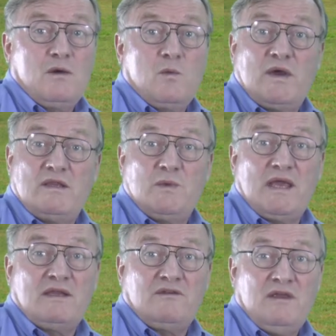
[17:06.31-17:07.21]
When
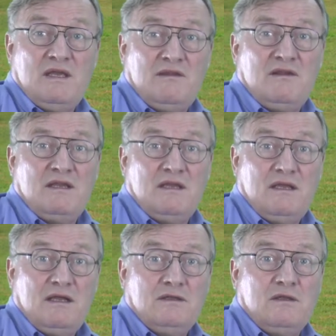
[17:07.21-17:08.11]
we add Italy,
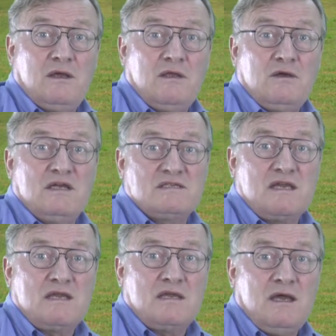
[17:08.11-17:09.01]
the
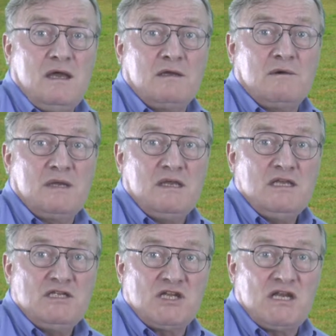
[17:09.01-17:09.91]
USA, Hungary,
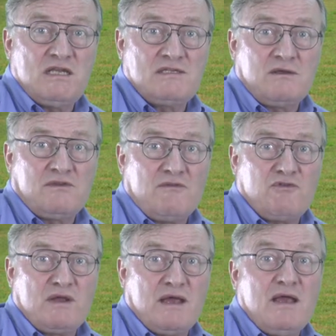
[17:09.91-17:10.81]
Chile, South
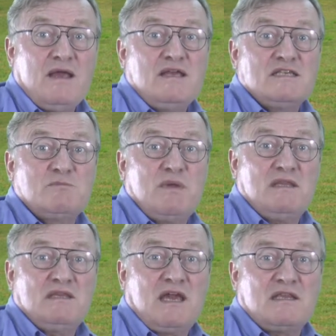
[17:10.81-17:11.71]
Africa,
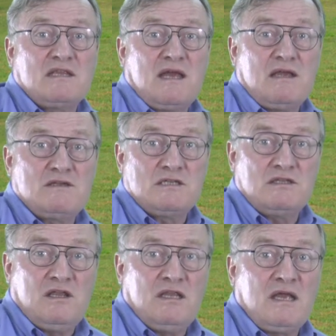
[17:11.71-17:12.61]
Spain, Canada,
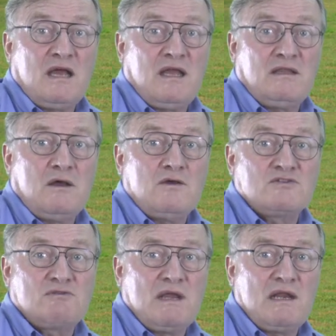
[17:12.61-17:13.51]
Argentina and
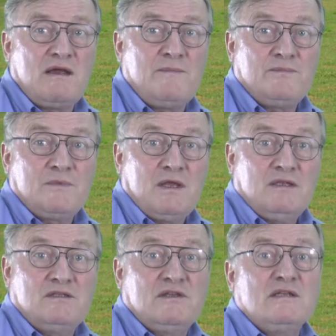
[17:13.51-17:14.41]
Australia,
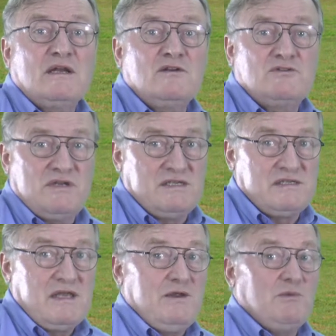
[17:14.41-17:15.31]
the 10
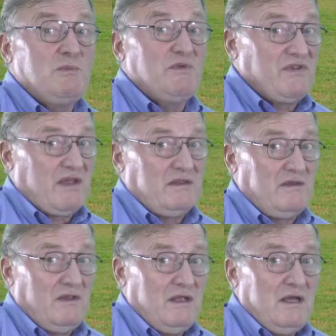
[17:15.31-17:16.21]
countries
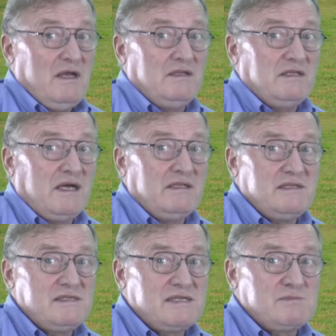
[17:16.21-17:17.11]
represent
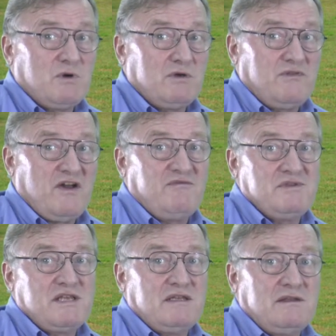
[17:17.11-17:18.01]

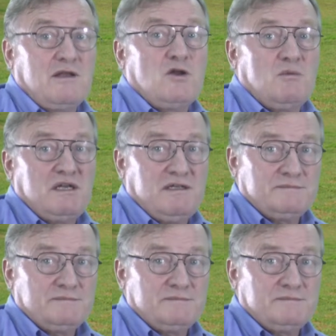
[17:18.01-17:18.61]
96.5% globally.